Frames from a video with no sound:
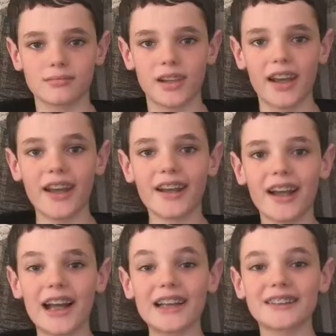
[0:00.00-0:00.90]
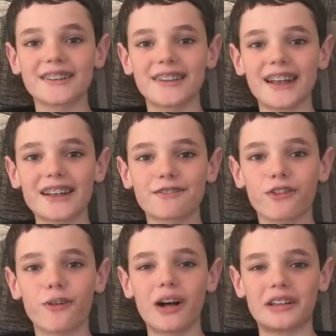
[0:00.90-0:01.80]
Hey guys, thanks
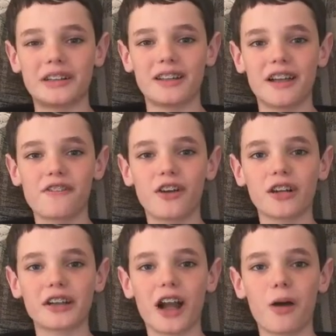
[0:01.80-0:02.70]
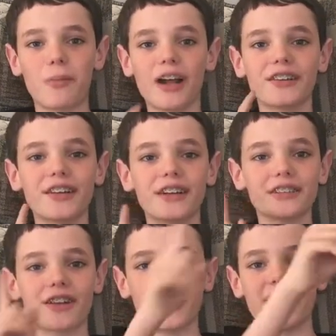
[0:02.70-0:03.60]
for watching. If you want to check out my channel, it's
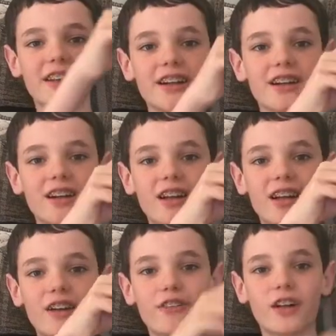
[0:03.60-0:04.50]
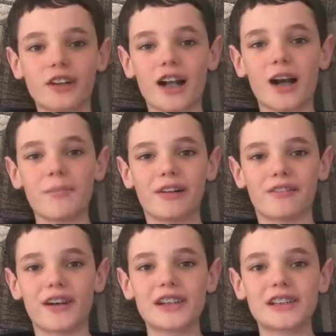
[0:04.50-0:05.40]
right here. If you want to check out my
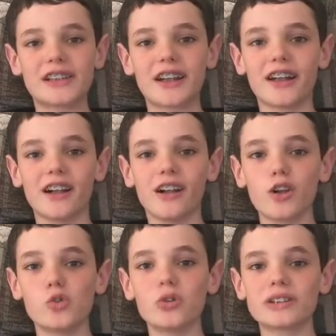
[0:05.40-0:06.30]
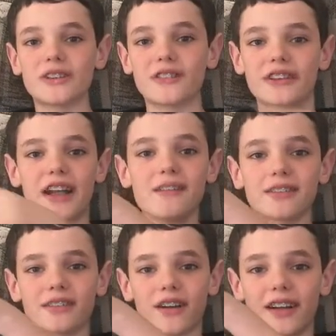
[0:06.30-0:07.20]
friend's channel, Cool Stuff with James,
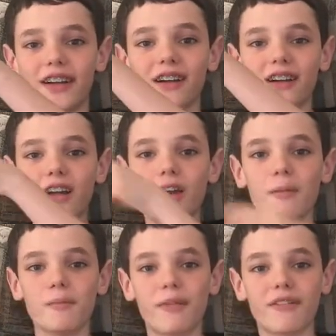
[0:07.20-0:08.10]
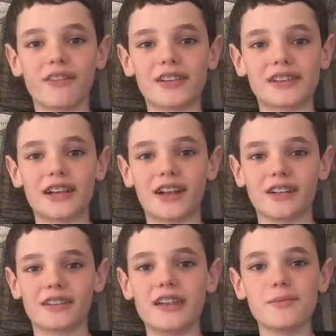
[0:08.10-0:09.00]
right here. My friend's channel,
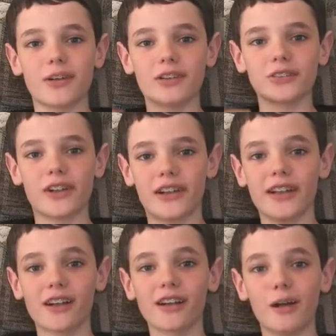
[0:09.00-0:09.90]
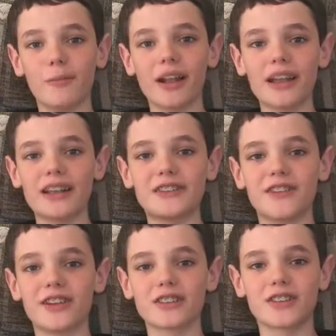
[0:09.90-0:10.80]
T-Rose, right here, and my latest
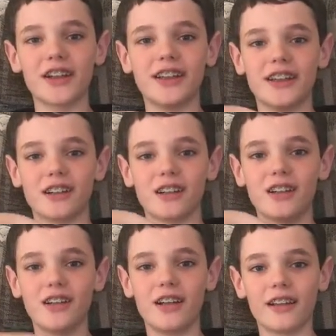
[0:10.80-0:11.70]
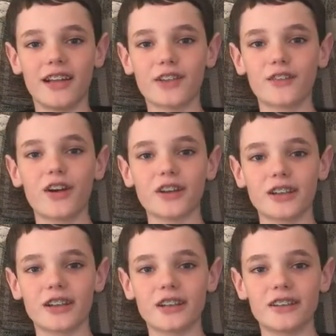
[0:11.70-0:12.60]
videos right here. Thanks for
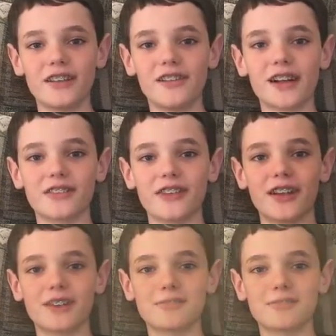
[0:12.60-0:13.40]
watching. See you next video.